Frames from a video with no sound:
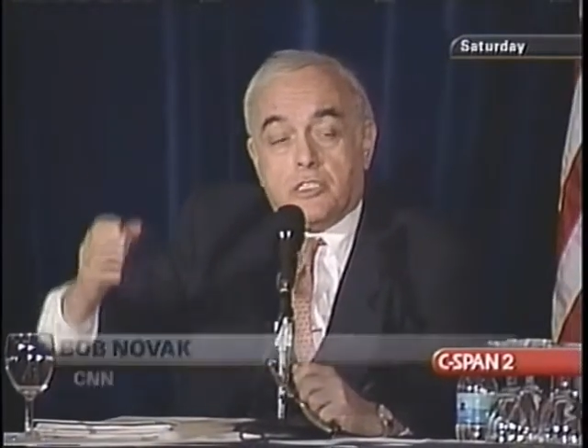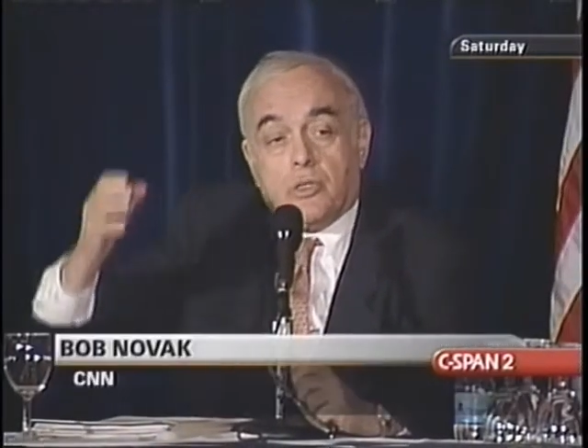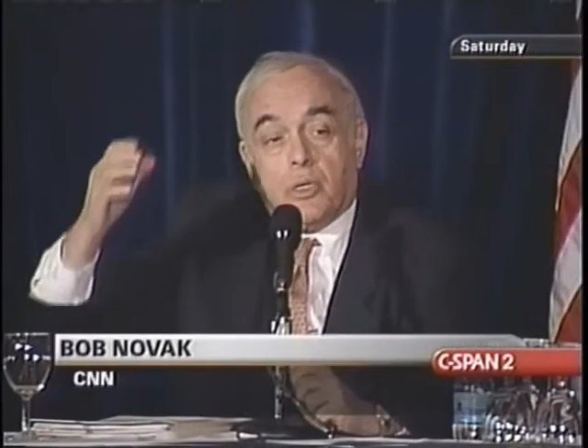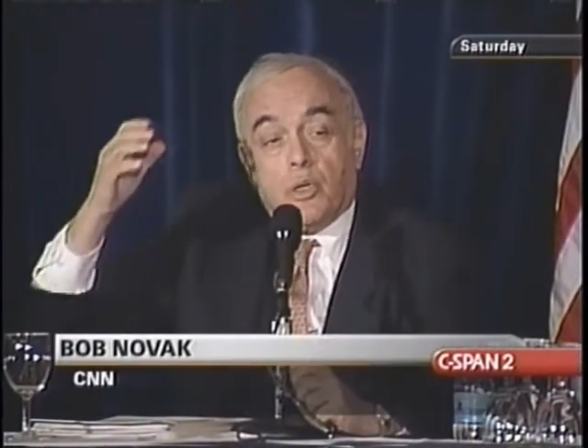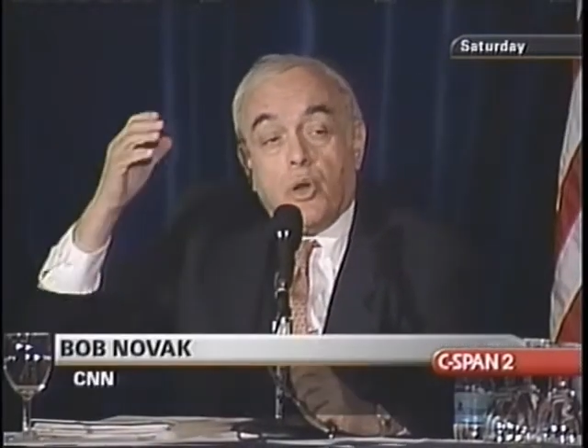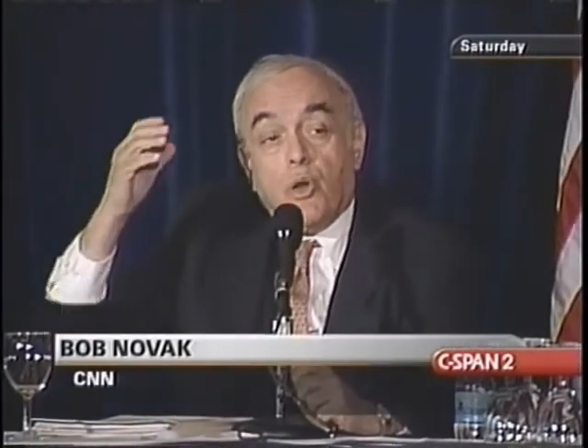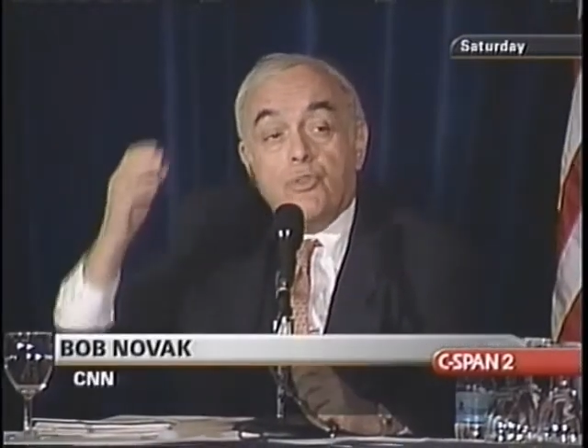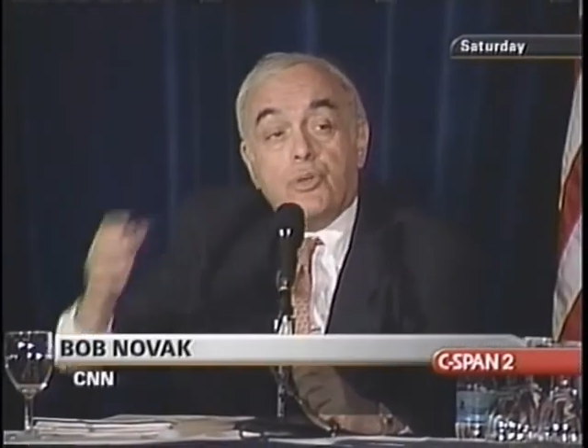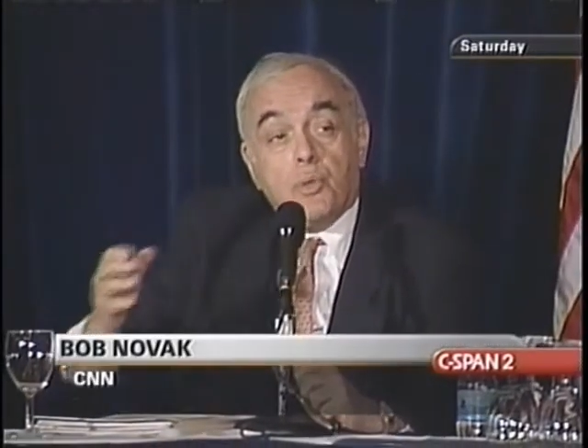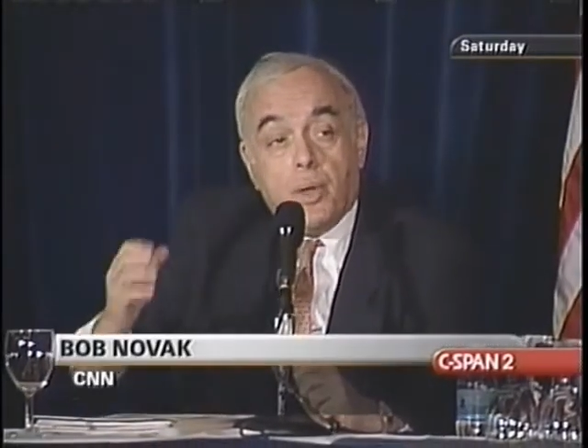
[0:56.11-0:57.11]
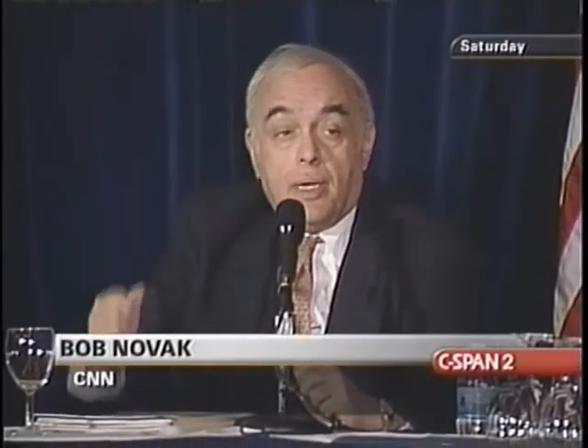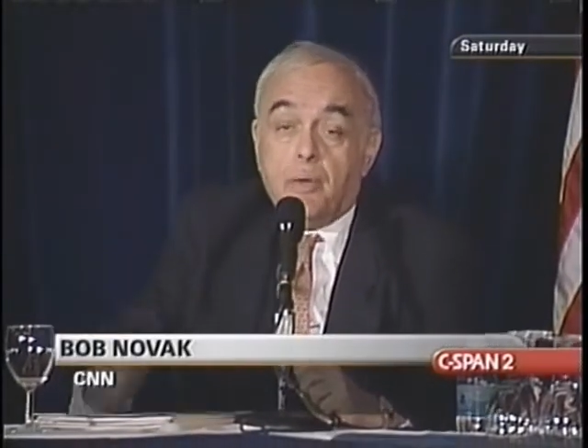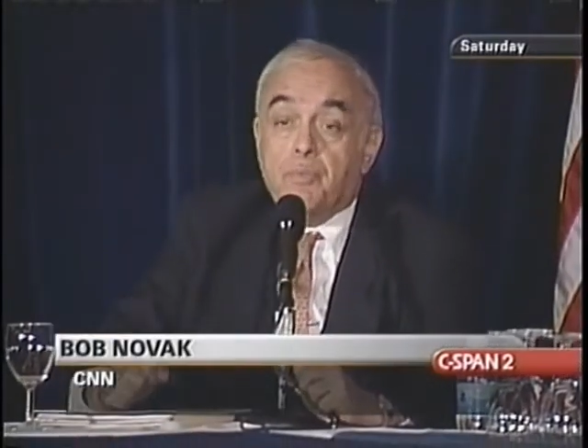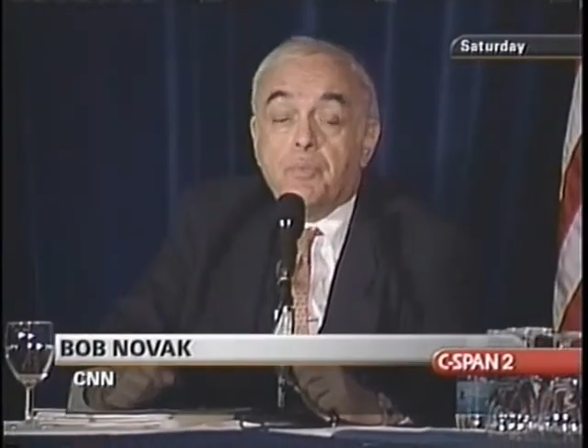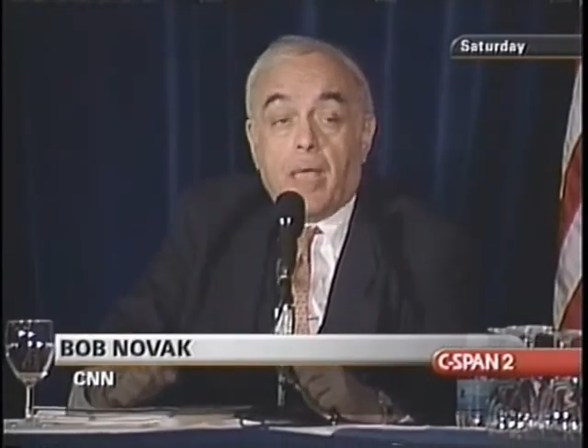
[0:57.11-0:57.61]
It's going to
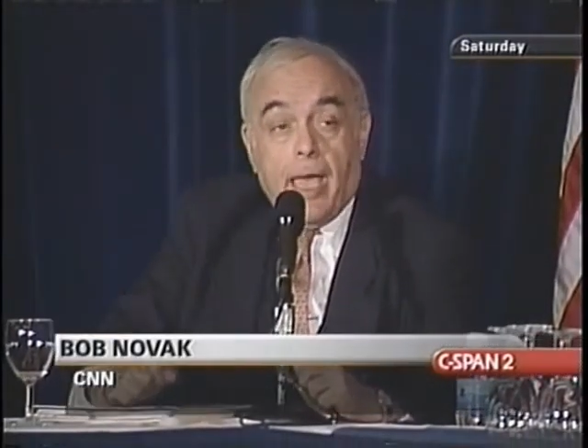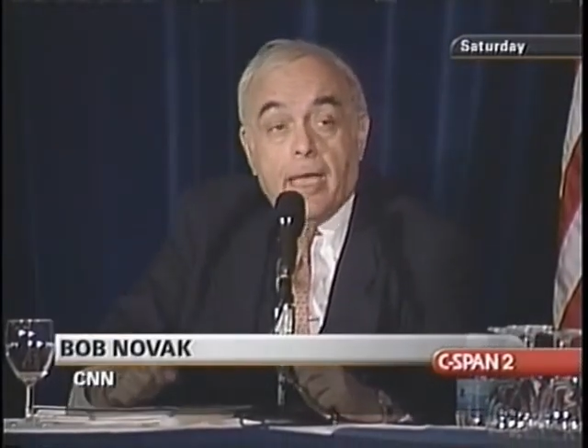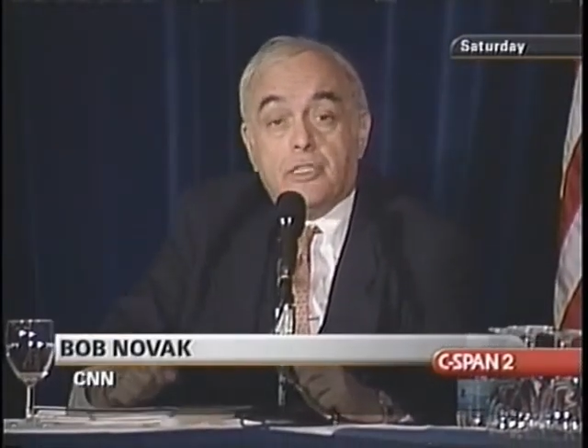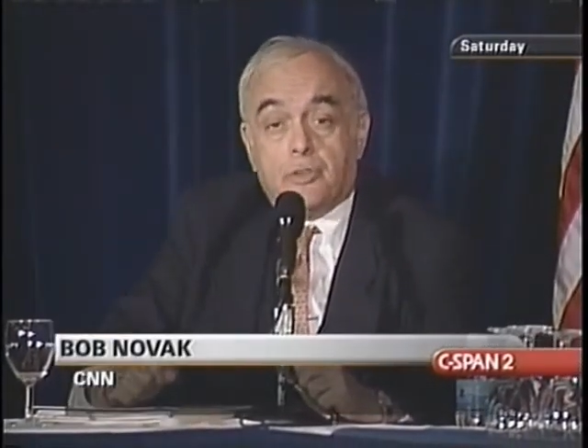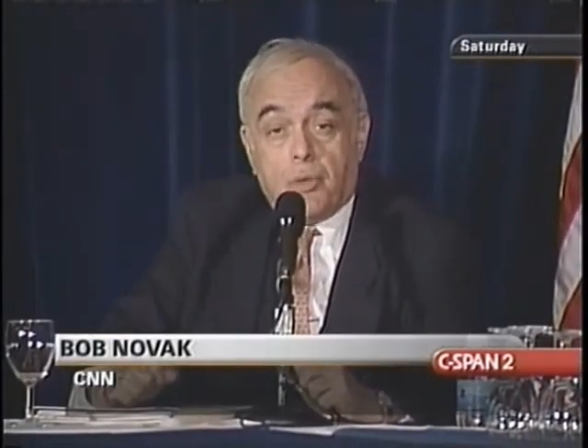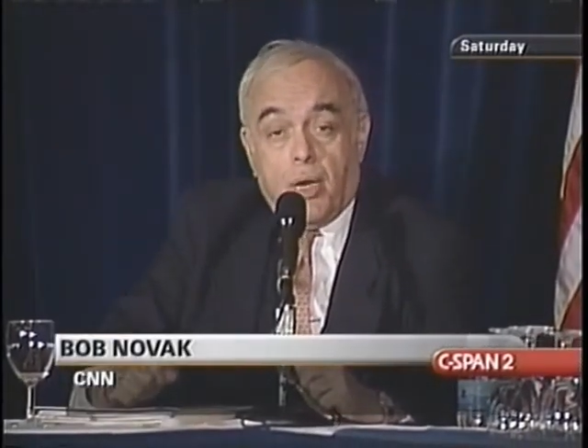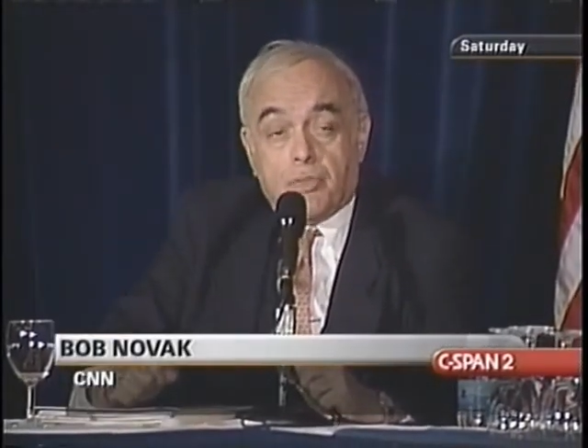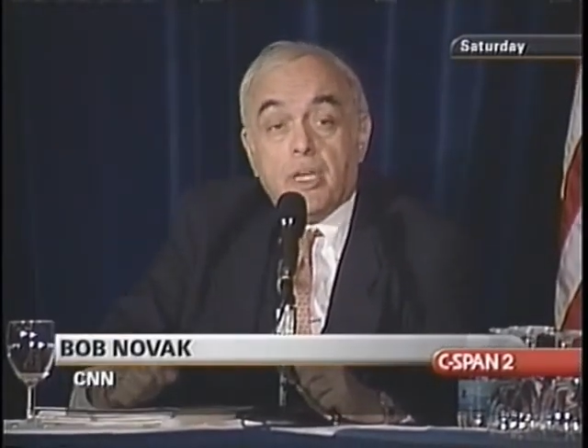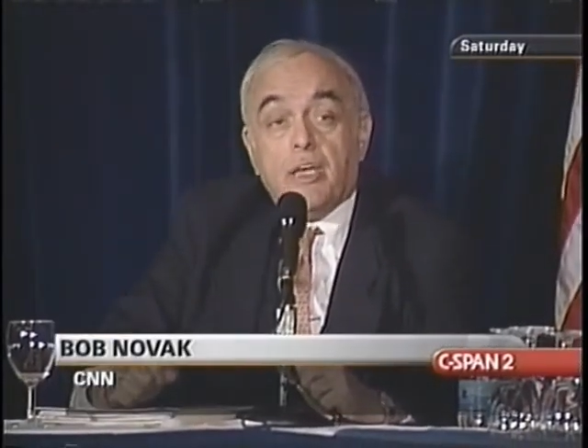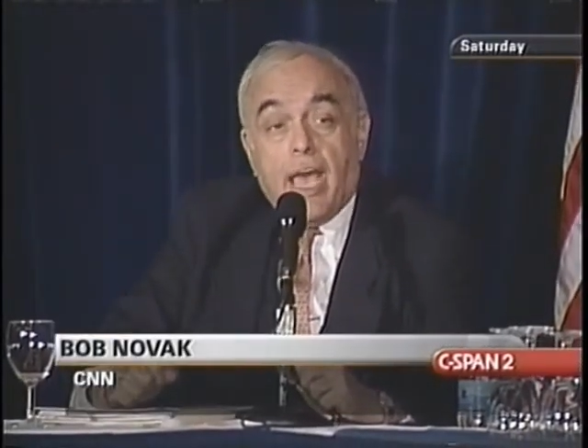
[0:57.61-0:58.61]
overwhelm Ashcroft.